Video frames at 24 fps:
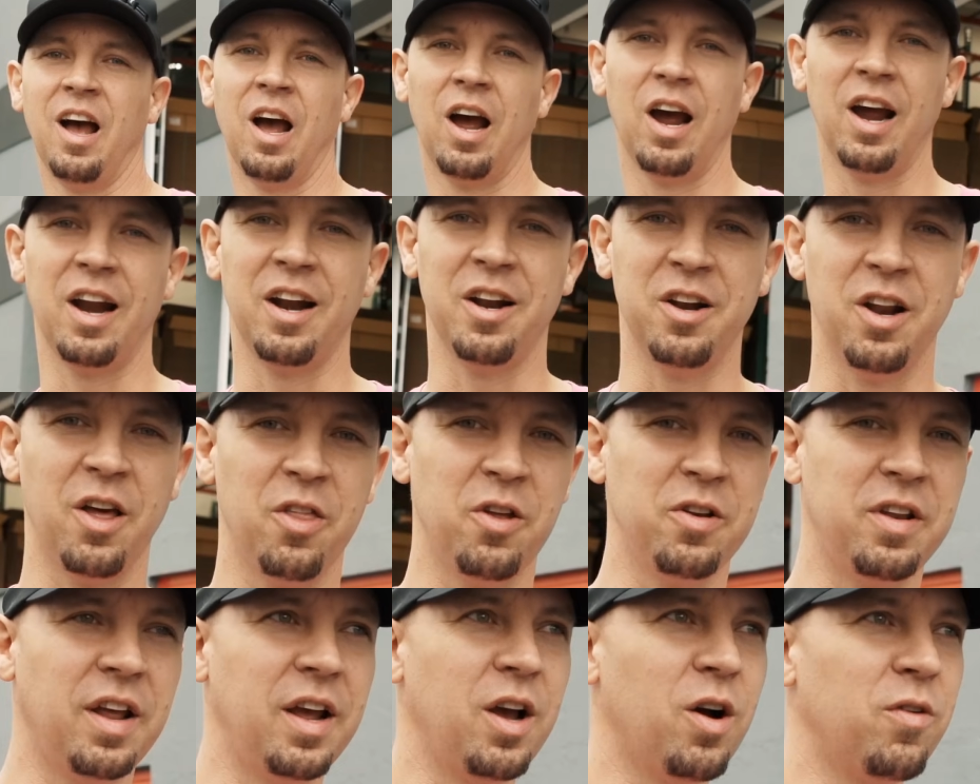All right,
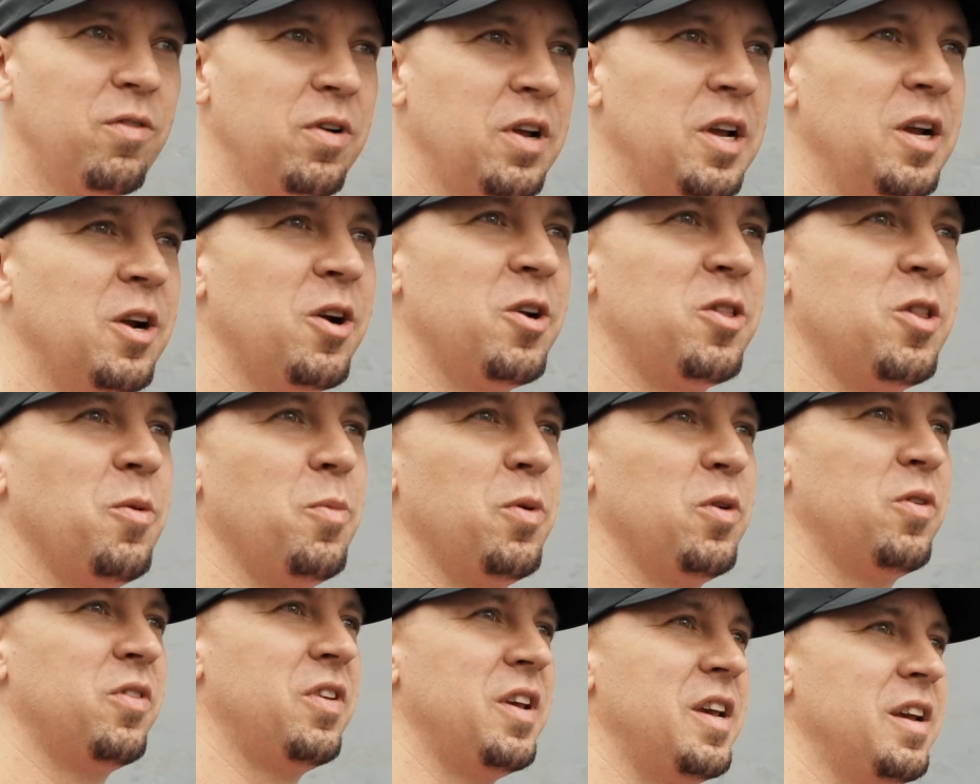another day over here at the
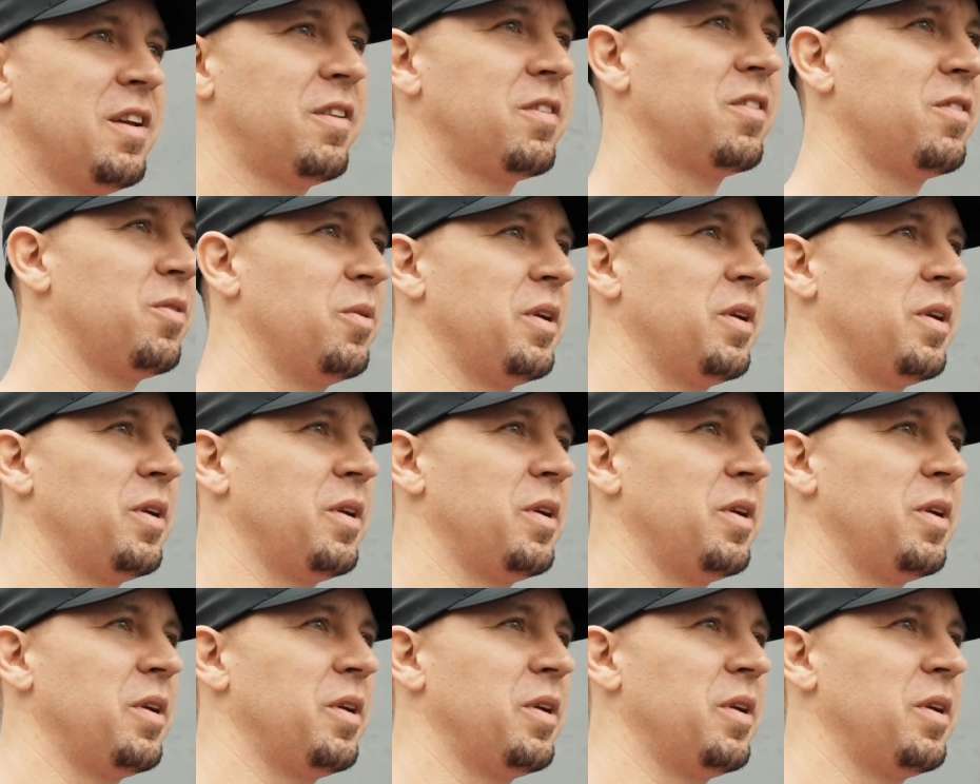boutiques.